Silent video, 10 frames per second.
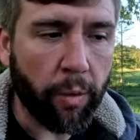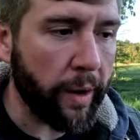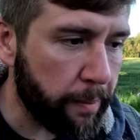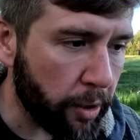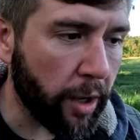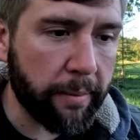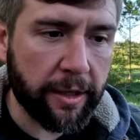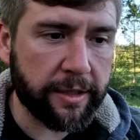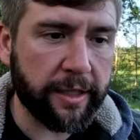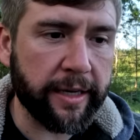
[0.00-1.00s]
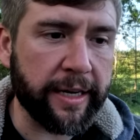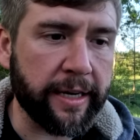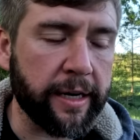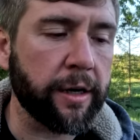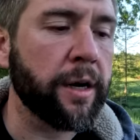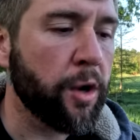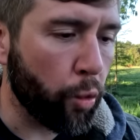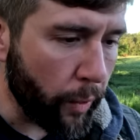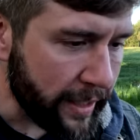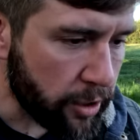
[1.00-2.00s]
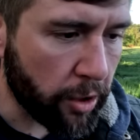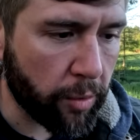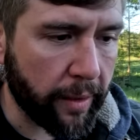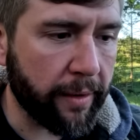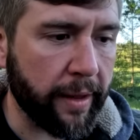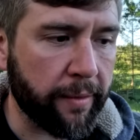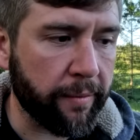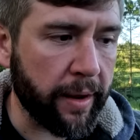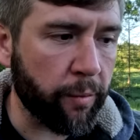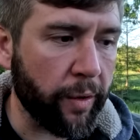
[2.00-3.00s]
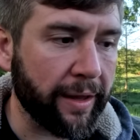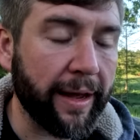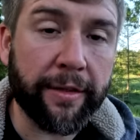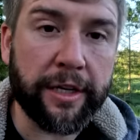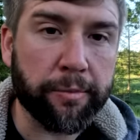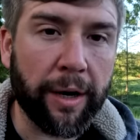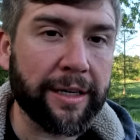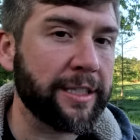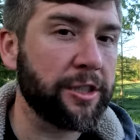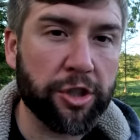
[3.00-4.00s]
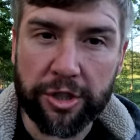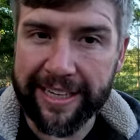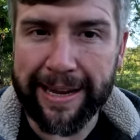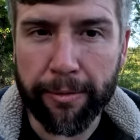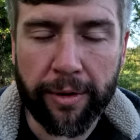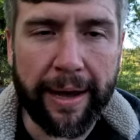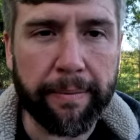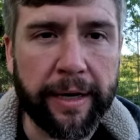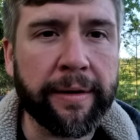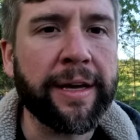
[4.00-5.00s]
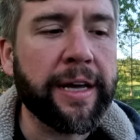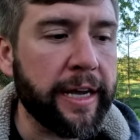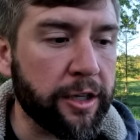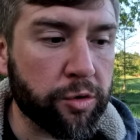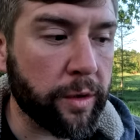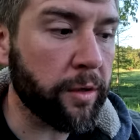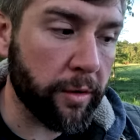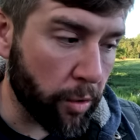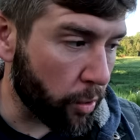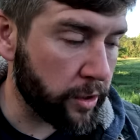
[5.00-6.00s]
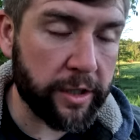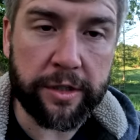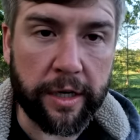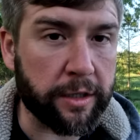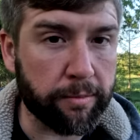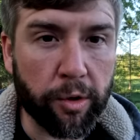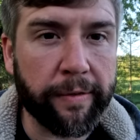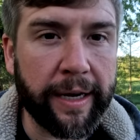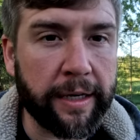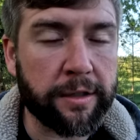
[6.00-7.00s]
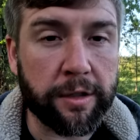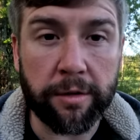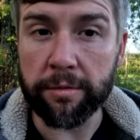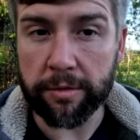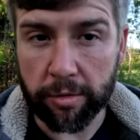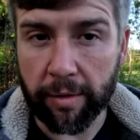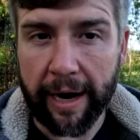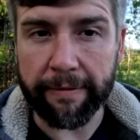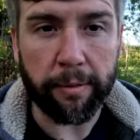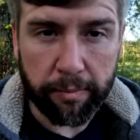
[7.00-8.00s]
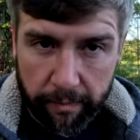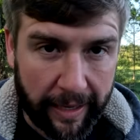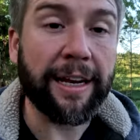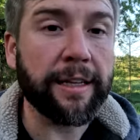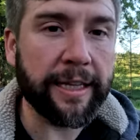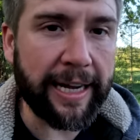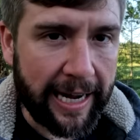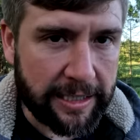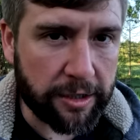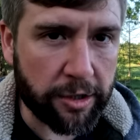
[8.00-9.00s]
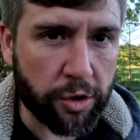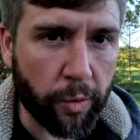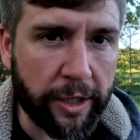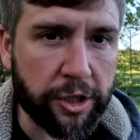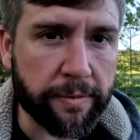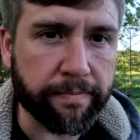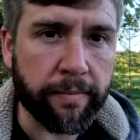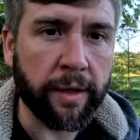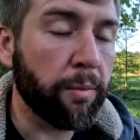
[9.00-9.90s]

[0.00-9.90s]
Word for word: We put our military in here. We turn around and, and we allow these proxies just to keep on happening. Israel, of course, is, is moving into to Rafah, handling the Gaza situation.